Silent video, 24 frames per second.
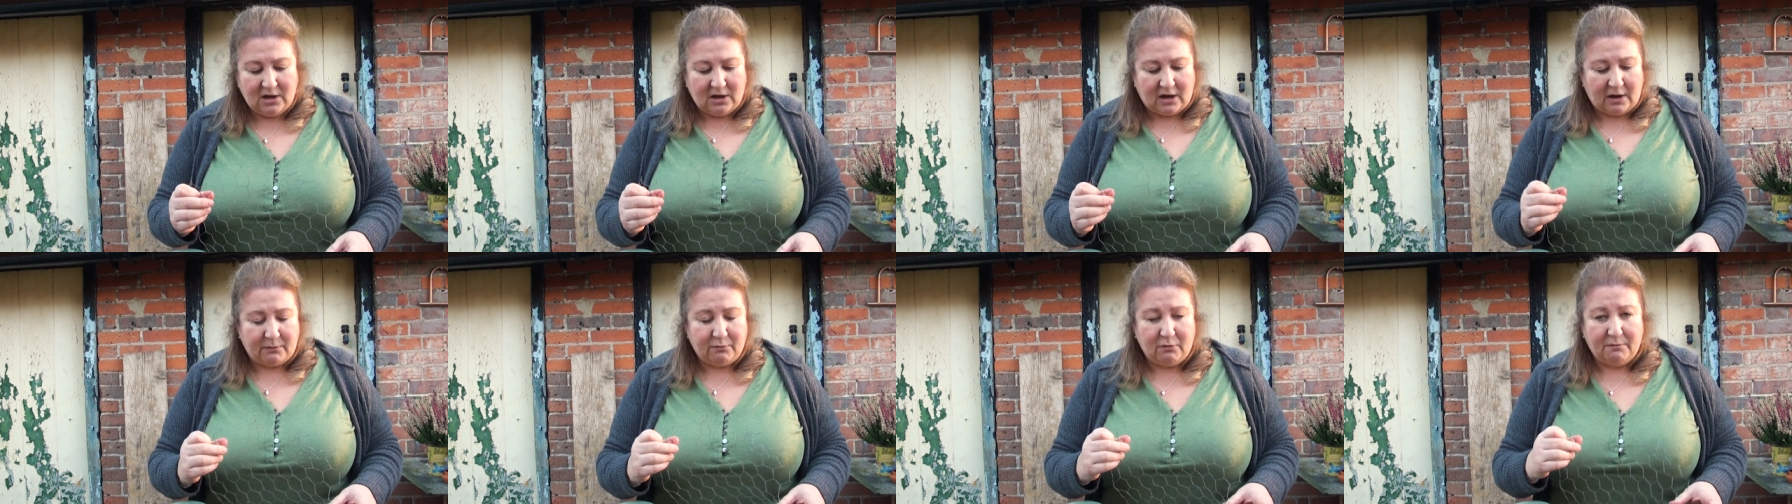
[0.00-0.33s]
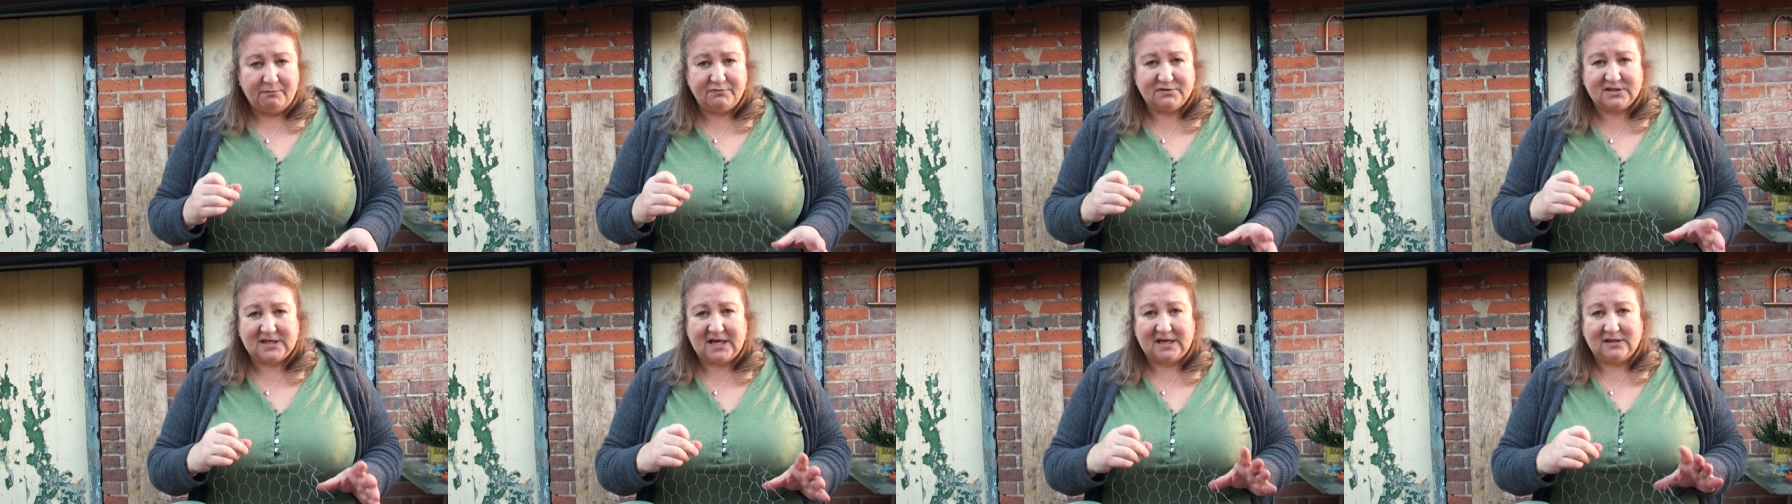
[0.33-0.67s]
I will
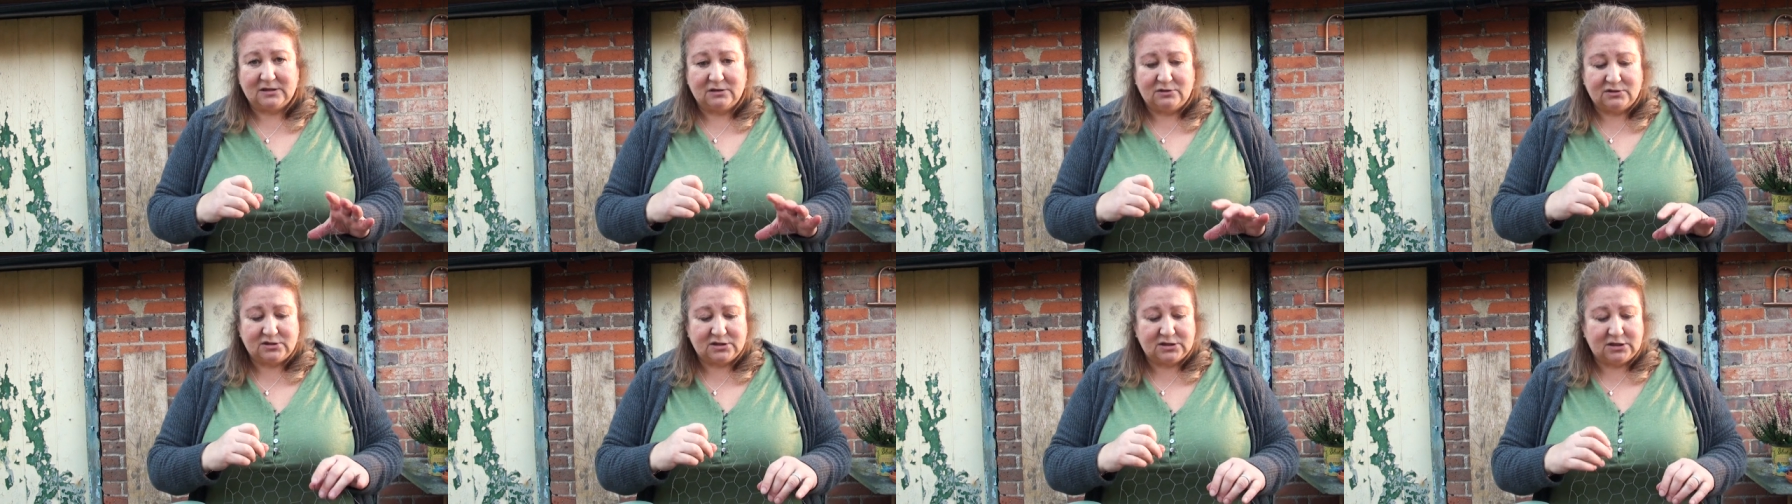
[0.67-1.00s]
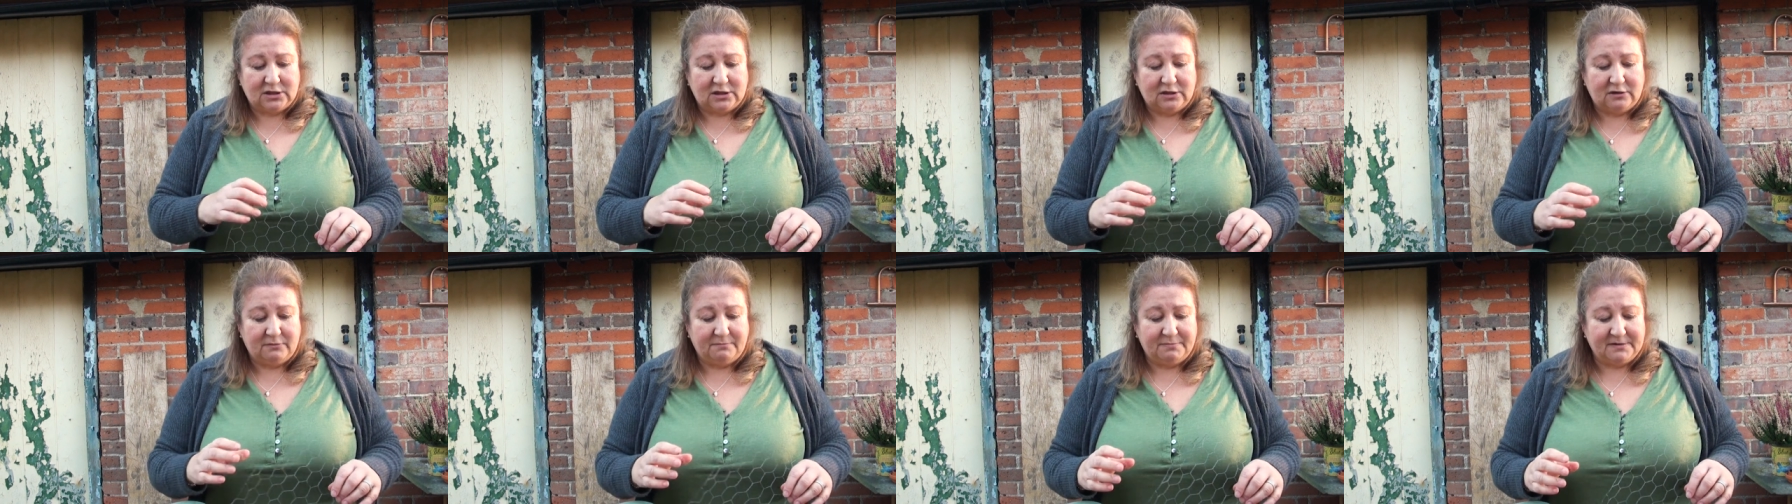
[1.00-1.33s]
protect those
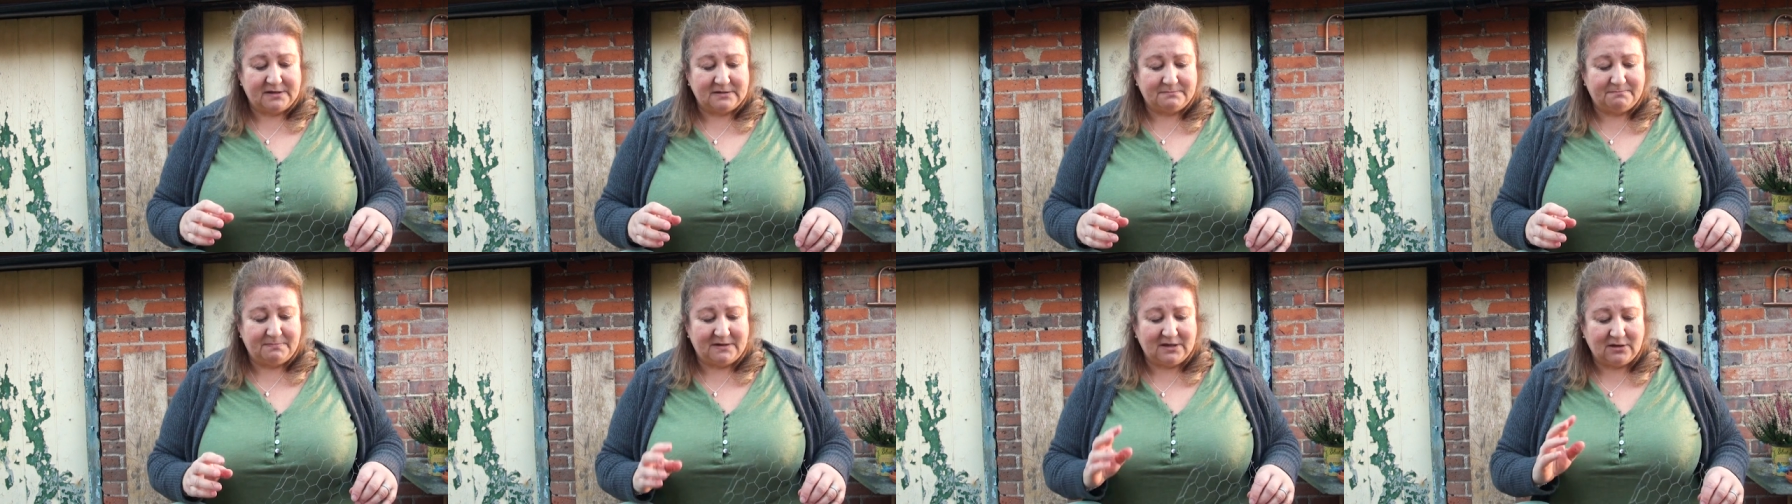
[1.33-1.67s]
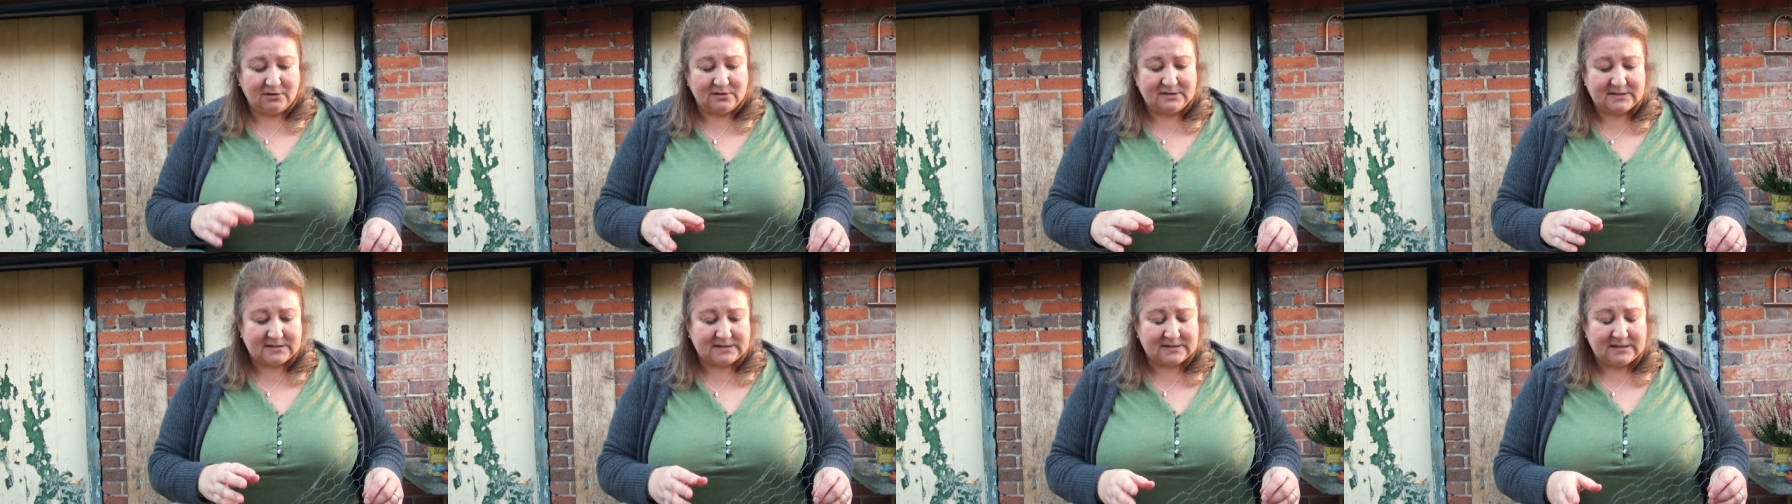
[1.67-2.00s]
too. But
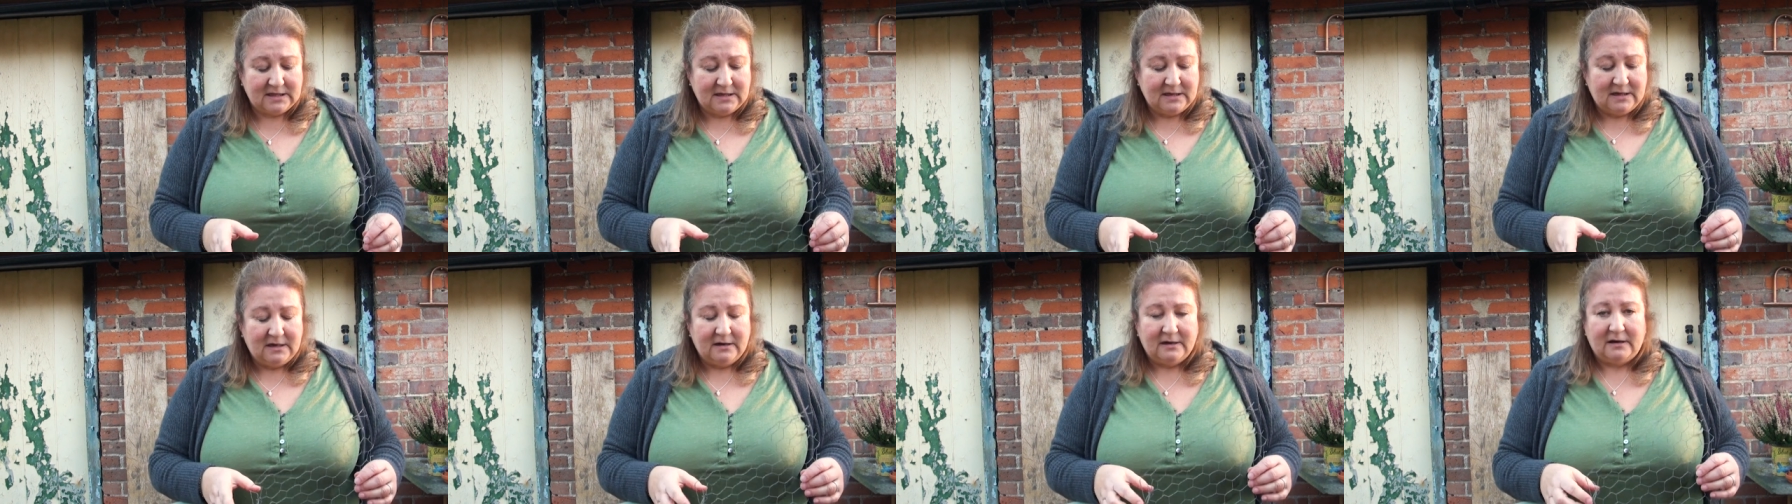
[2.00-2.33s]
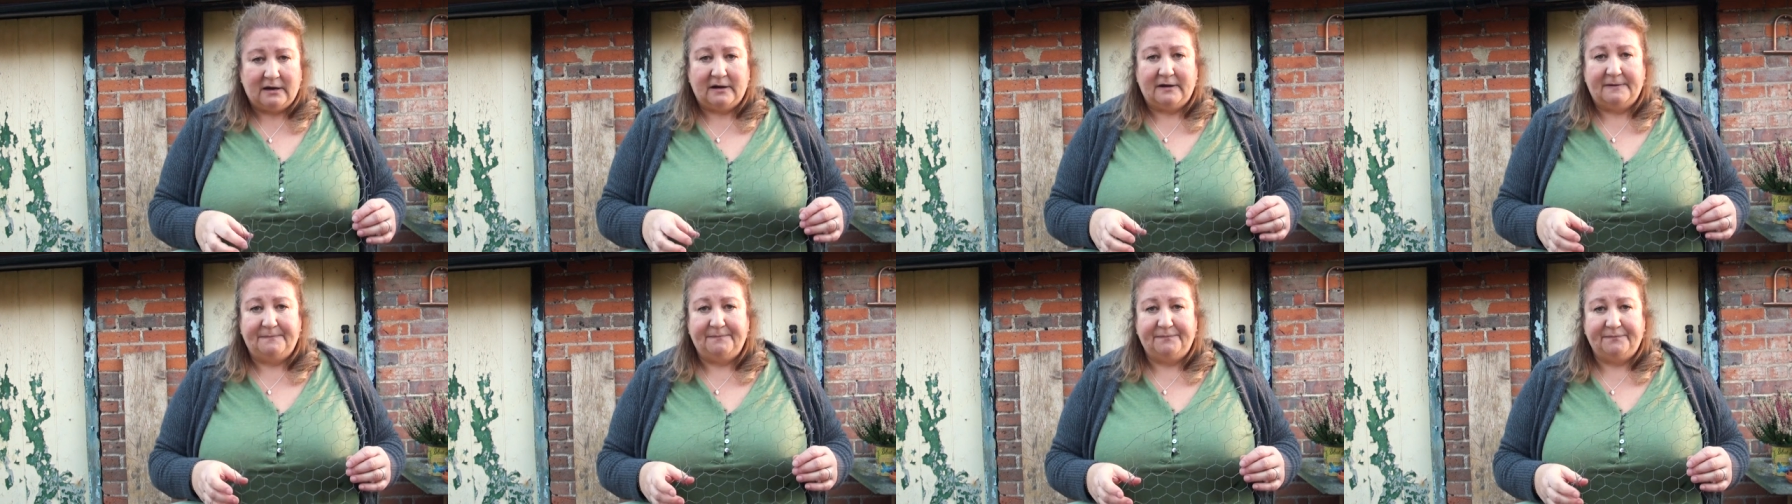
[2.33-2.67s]
because
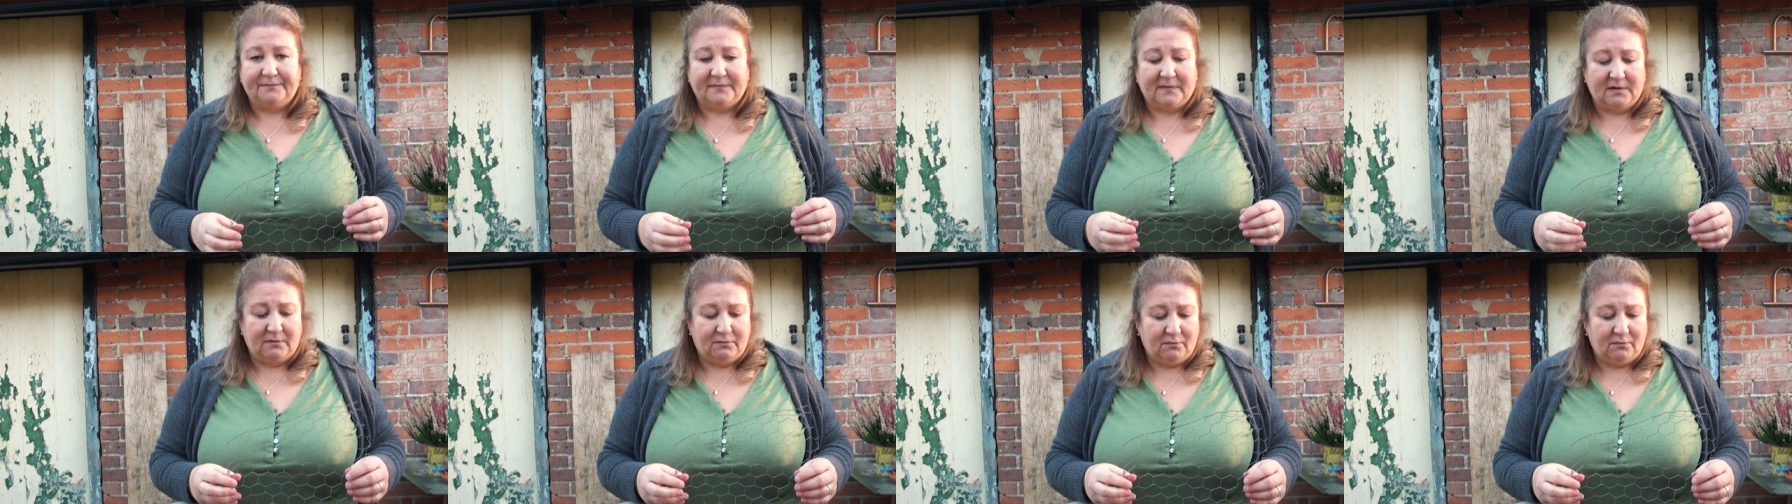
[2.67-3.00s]
um,